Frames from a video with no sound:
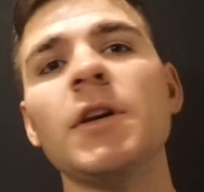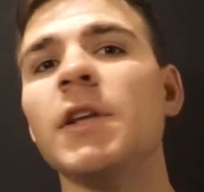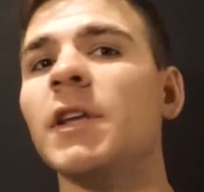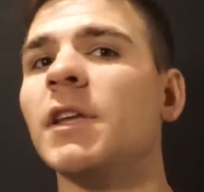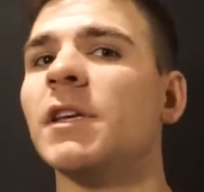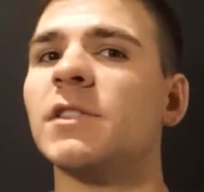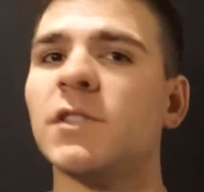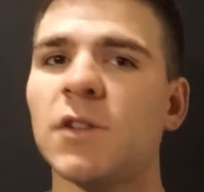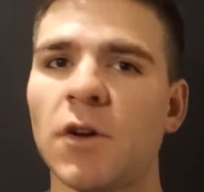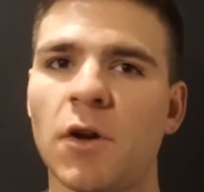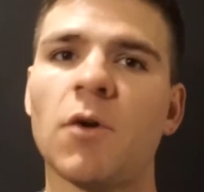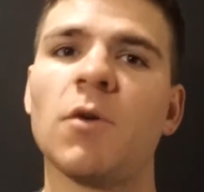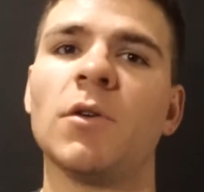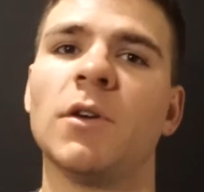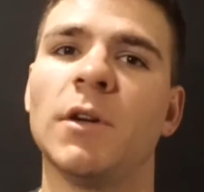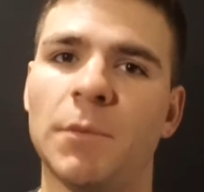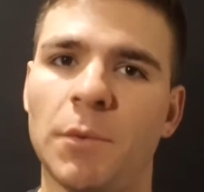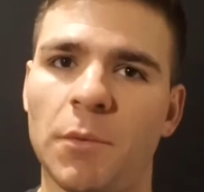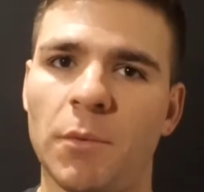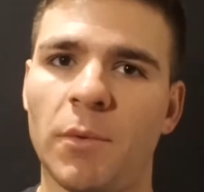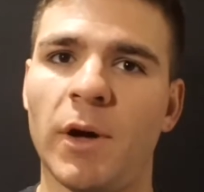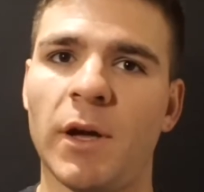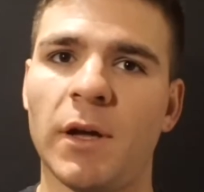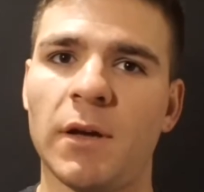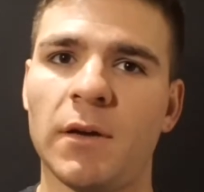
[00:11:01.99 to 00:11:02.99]
you need to start going up
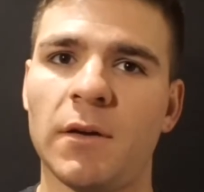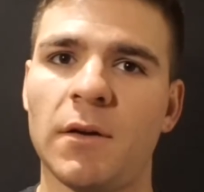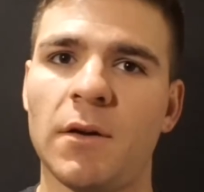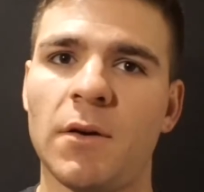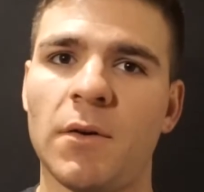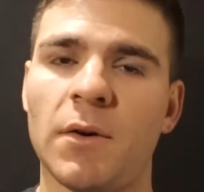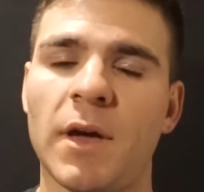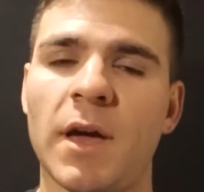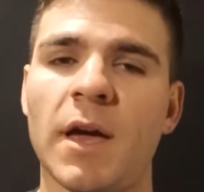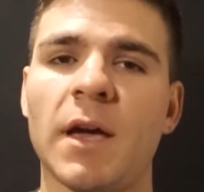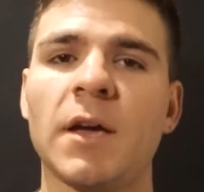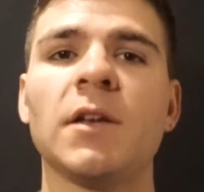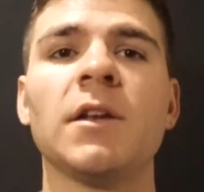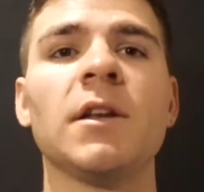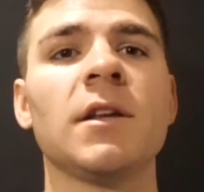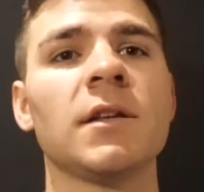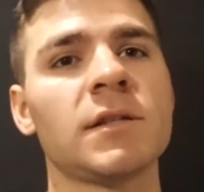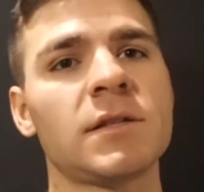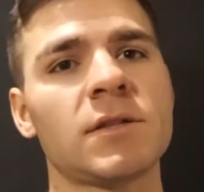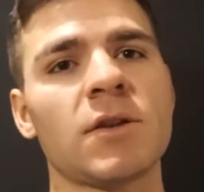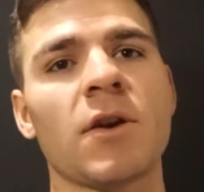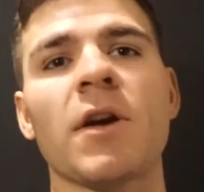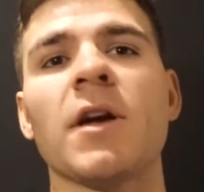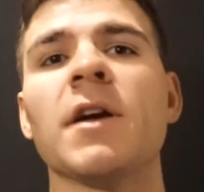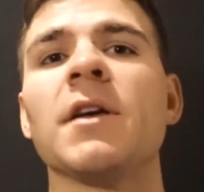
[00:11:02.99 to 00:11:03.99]
in weight, okay? You need to
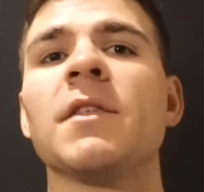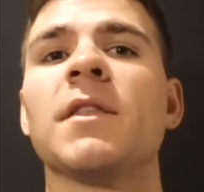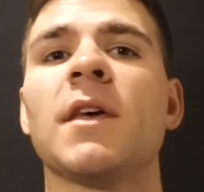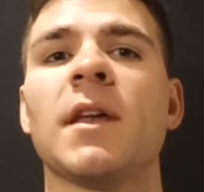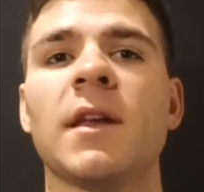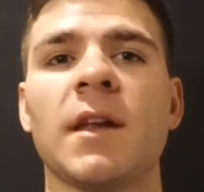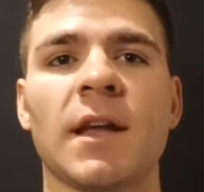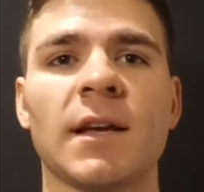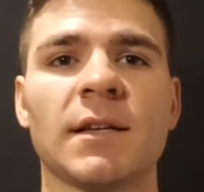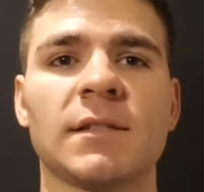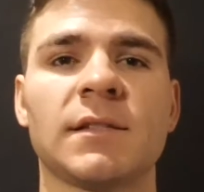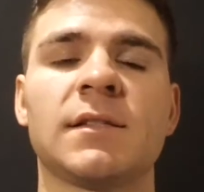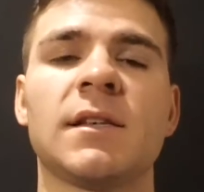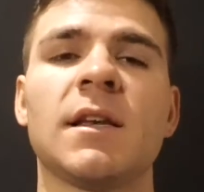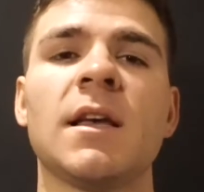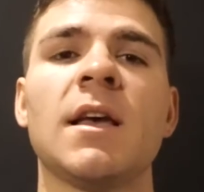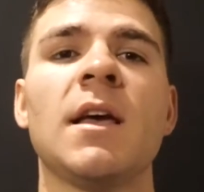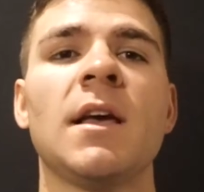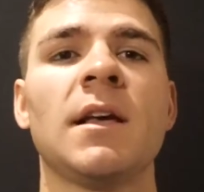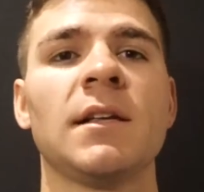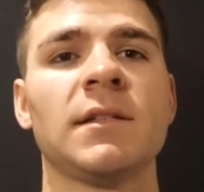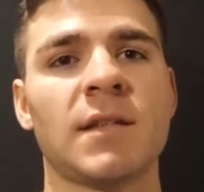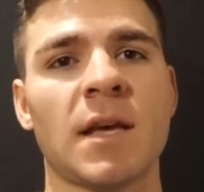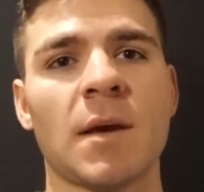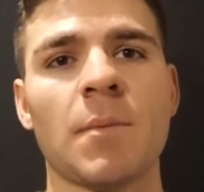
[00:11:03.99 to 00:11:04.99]
start hitting that next
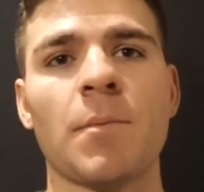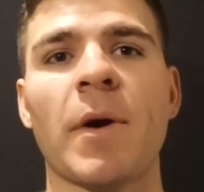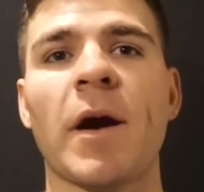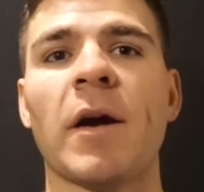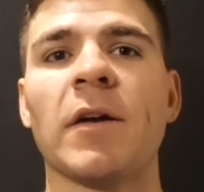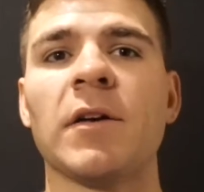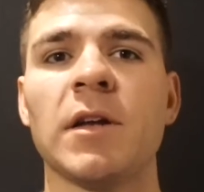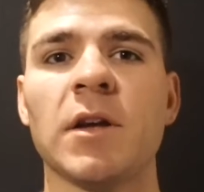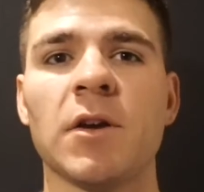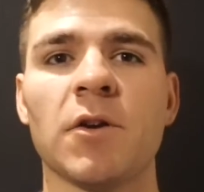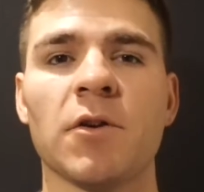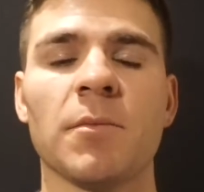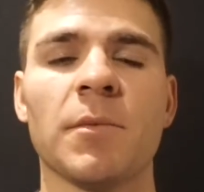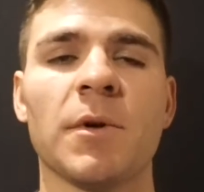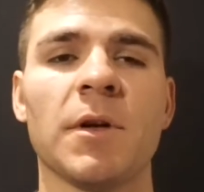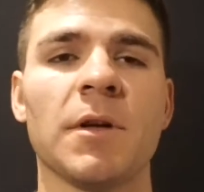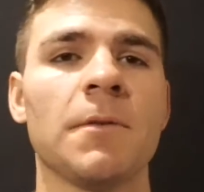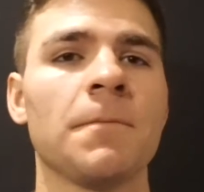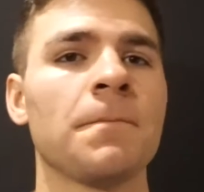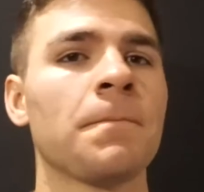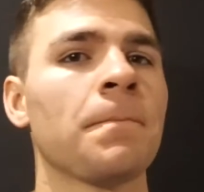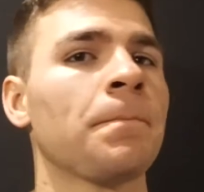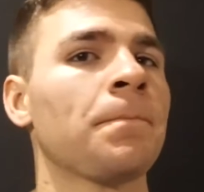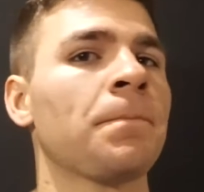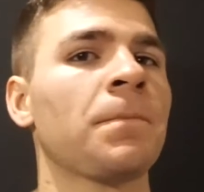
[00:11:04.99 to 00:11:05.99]
10-pound
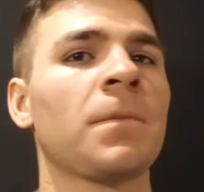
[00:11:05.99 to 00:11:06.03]
increment.